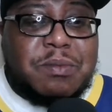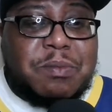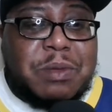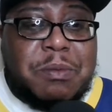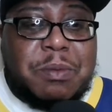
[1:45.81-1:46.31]

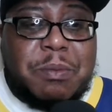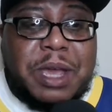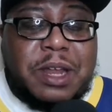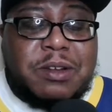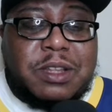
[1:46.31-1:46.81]
People
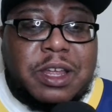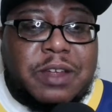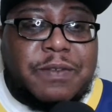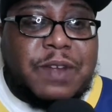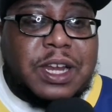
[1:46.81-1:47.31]
bettered
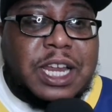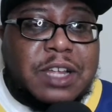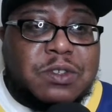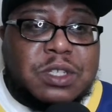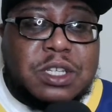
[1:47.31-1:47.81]
their
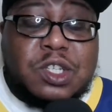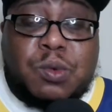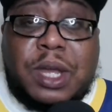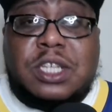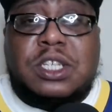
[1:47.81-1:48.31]
financial
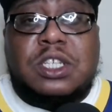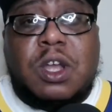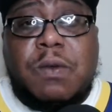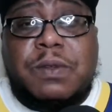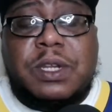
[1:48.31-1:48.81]
situations.
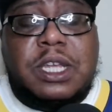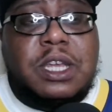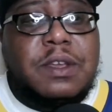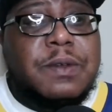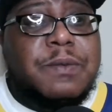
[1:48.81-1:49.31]

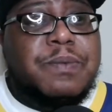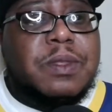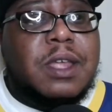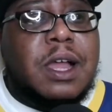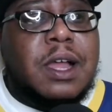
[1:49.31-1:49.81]
Hopefully,
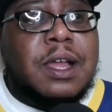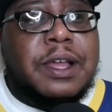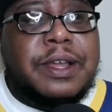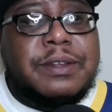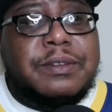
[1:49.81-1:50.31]

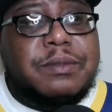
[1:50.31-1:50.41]
uh,